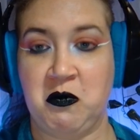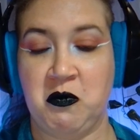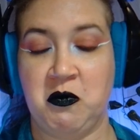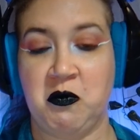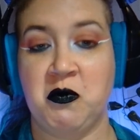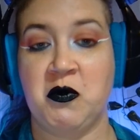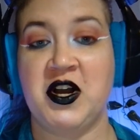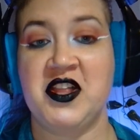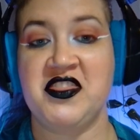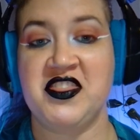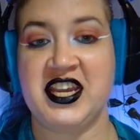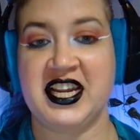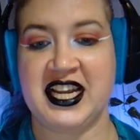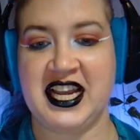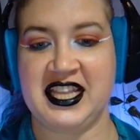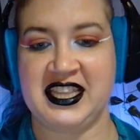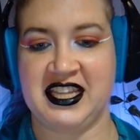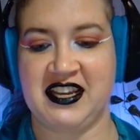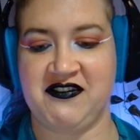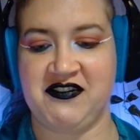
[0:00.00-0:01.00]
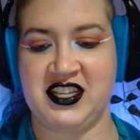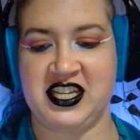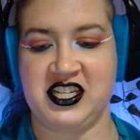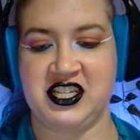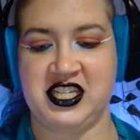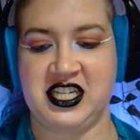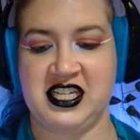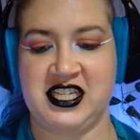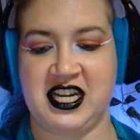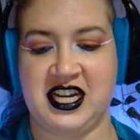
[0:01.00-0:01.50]
One thing I love that
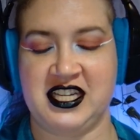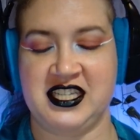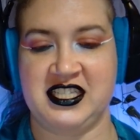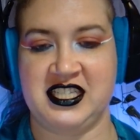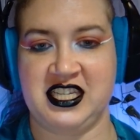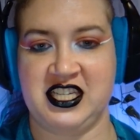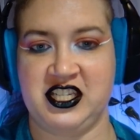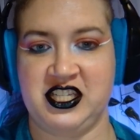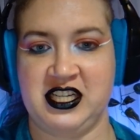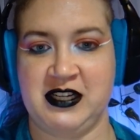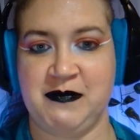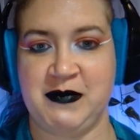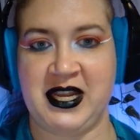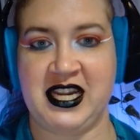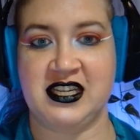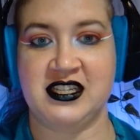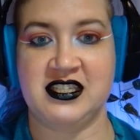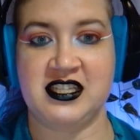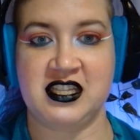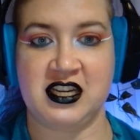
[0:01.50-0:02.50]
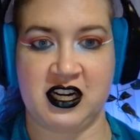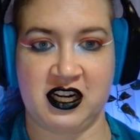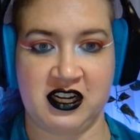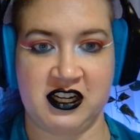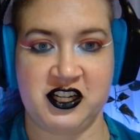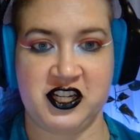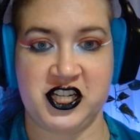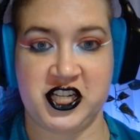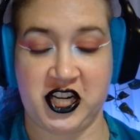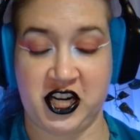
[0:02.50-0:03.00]
she does is she makes
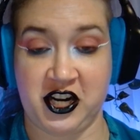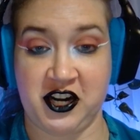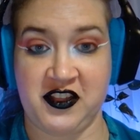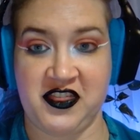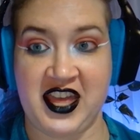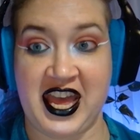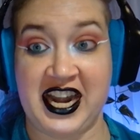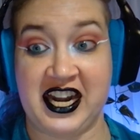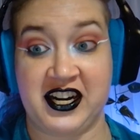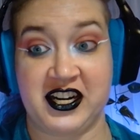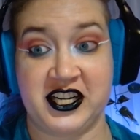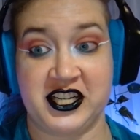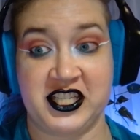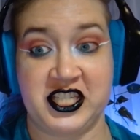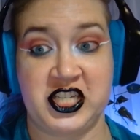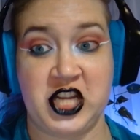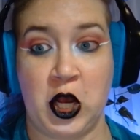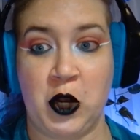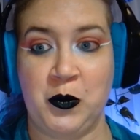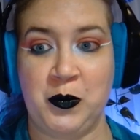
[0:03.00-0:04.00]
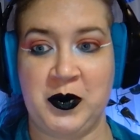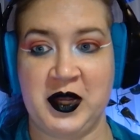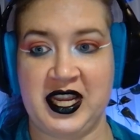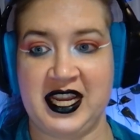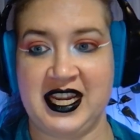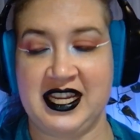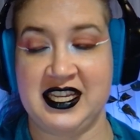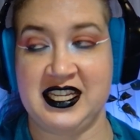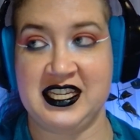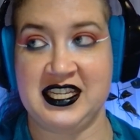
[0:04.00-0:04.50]
sure that her soap
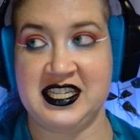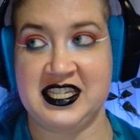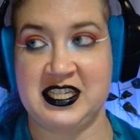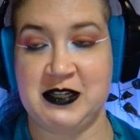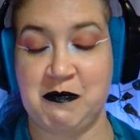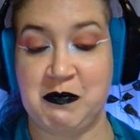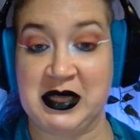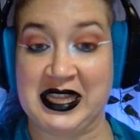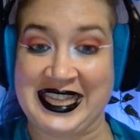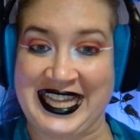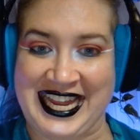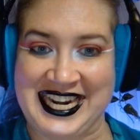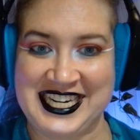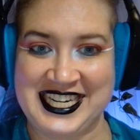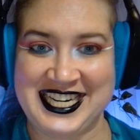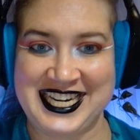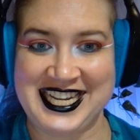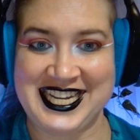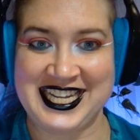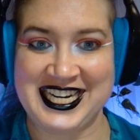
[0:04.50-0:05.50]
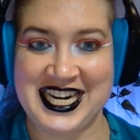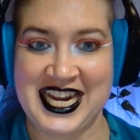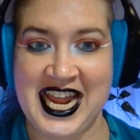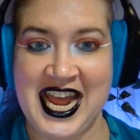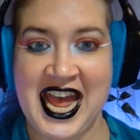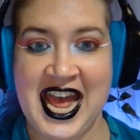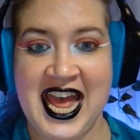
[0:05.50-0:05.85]
is blended